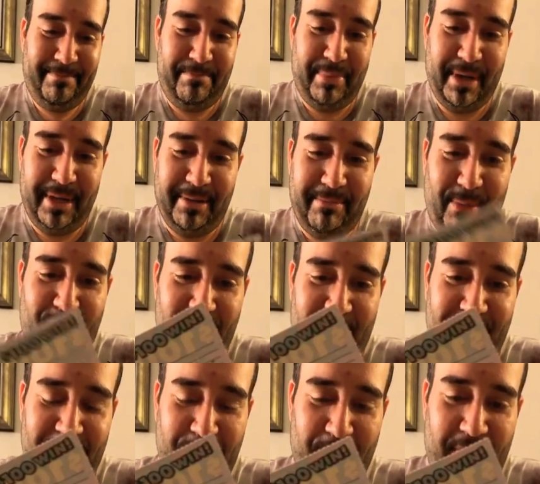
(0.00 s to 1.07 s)
Big mark
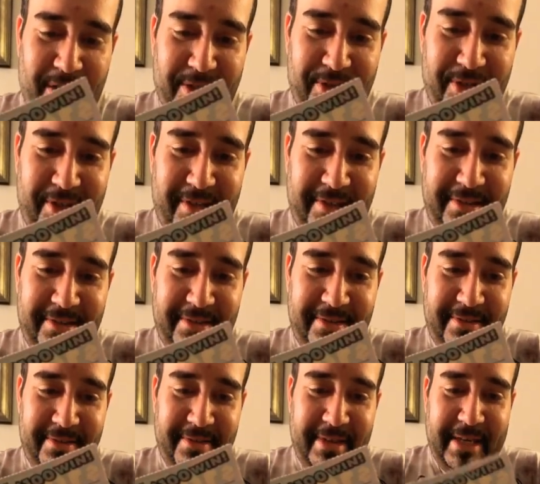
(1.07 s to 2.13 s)
for Raksha.
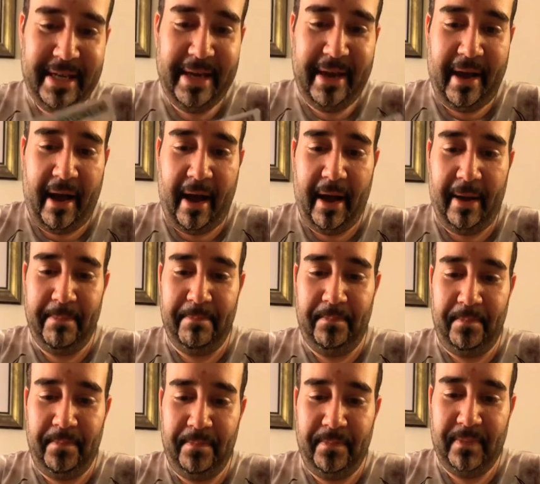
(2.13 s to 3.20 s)

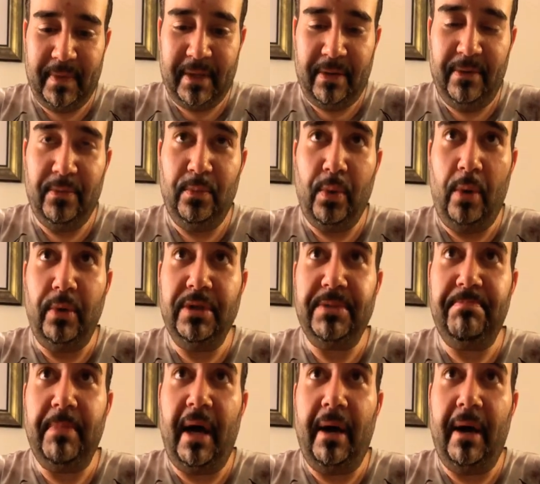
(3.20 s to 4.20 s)
What was